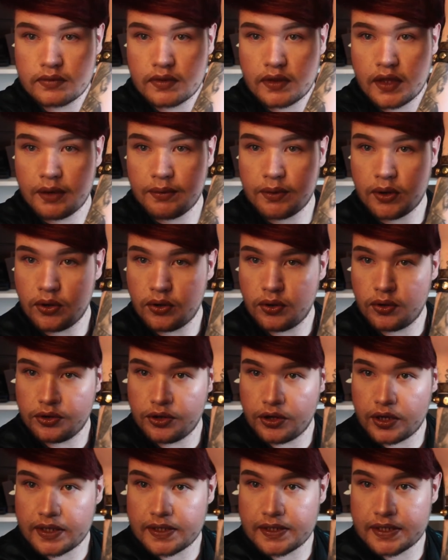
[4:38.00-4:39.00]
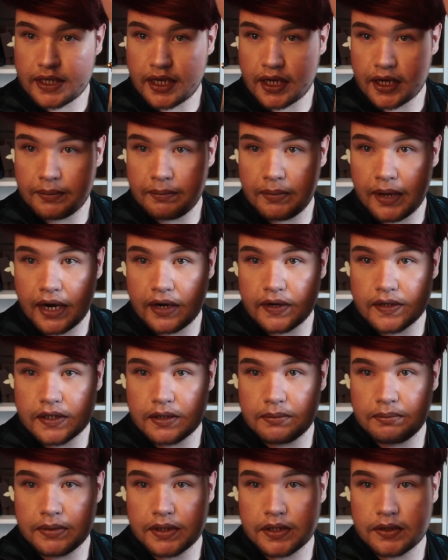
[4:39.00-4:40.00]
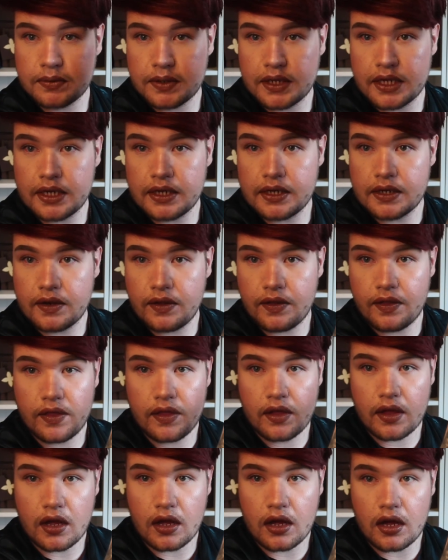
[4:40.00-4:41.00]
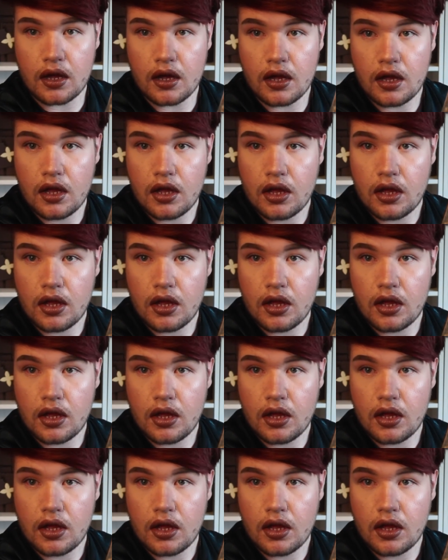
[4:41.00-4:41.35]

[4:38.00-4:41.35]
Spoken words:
There we go. You can see a comparison between the